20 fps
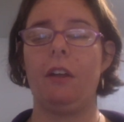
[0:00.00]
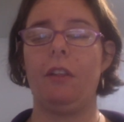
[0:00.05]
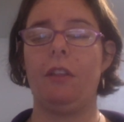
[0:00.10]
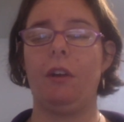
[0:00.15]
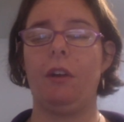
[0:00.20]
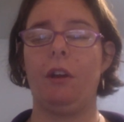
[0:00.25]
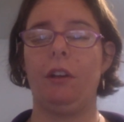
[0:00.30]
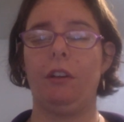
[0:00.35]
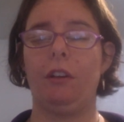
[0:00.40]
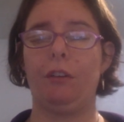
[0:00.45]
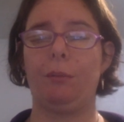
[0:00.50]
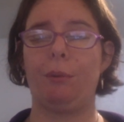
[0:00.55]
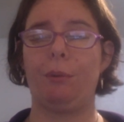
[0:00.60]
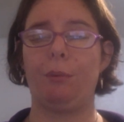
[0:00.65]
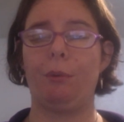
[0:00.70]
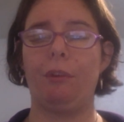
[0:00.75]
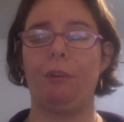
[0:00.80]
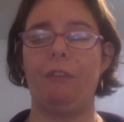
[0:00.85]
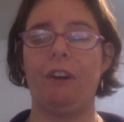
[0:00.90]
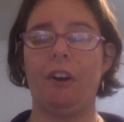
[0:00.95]
the Elizabeth
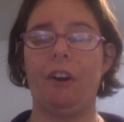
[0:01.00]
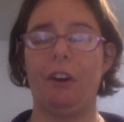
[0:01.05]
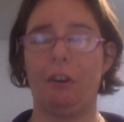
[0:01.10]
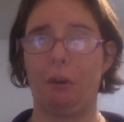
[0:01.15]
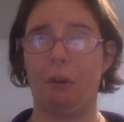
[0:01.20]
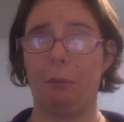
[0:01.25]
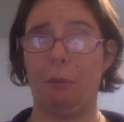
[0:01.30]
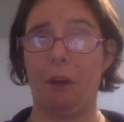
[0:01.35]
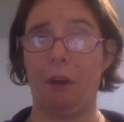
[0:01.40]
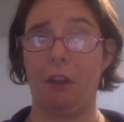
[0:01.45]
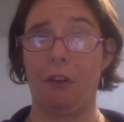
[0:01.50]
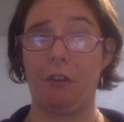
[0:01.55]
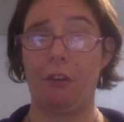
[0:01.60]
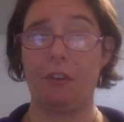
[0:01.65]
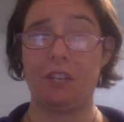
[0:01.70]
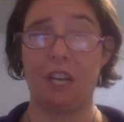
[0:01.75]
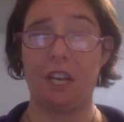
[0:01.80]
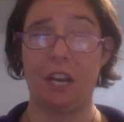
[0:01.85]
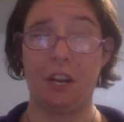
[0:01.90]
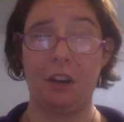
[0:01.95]
Woodville and her mother
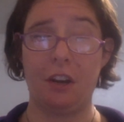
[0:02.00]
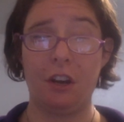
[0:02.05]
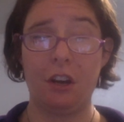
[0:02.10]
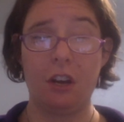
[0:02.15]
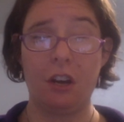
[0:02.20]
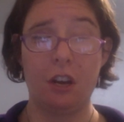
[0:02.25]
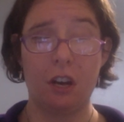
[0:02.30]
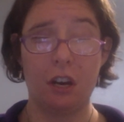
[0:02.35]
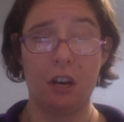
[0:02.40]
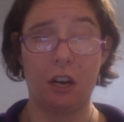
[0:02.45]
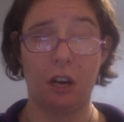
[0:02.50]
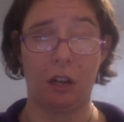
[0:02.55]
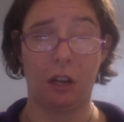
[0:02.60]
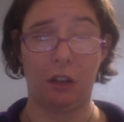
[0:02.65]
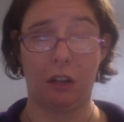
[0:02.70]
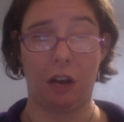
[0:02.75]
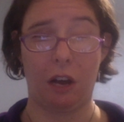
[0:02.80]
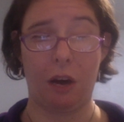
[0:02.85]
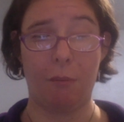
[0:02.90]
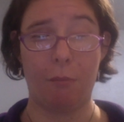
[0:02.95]
did a
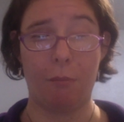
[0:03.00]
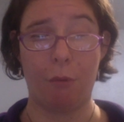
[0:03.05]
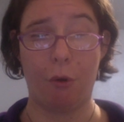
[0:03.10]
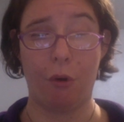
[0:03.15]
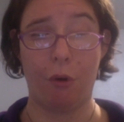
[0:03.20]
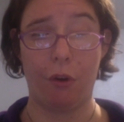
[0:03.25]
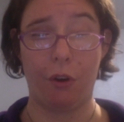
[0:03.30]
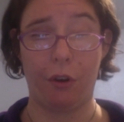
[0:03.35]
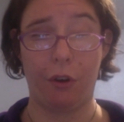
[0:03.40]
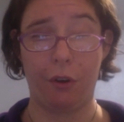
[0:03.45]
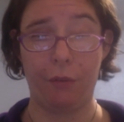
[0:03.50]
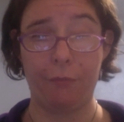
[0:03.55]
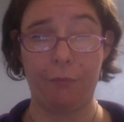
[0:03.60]
lot more